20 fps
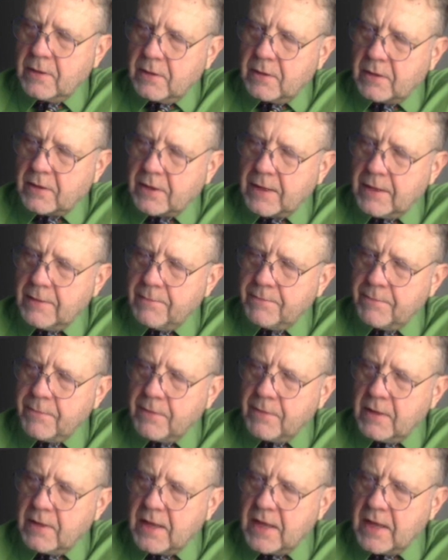Okay?
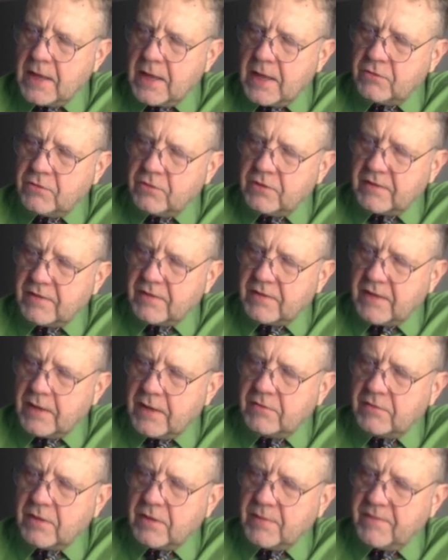And 2 times that is
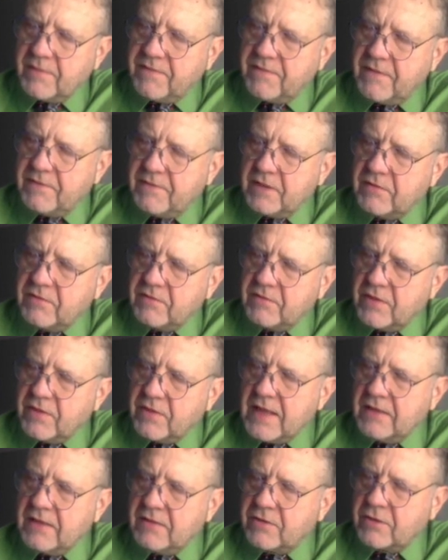going to be 15. So the
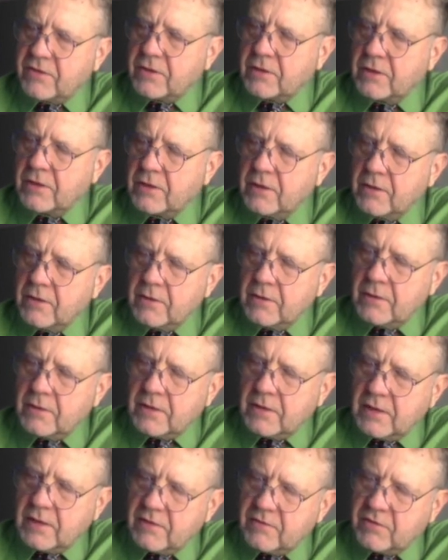answer
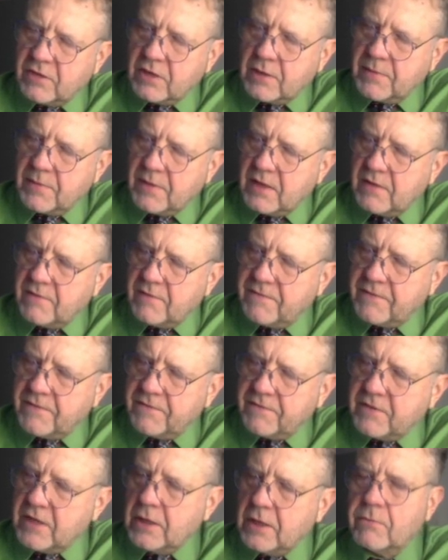is going to be
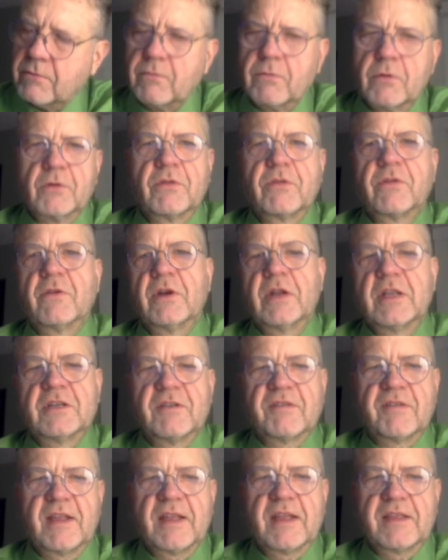15 root 30,
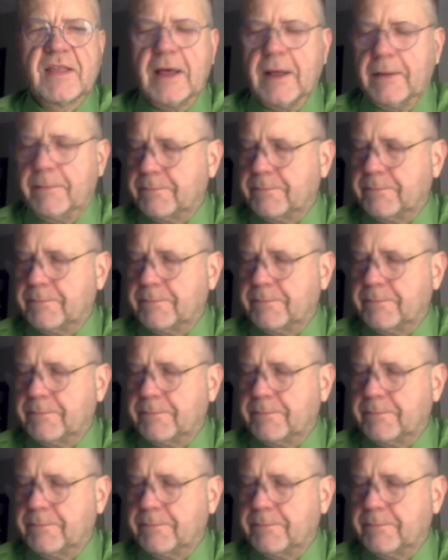just like that.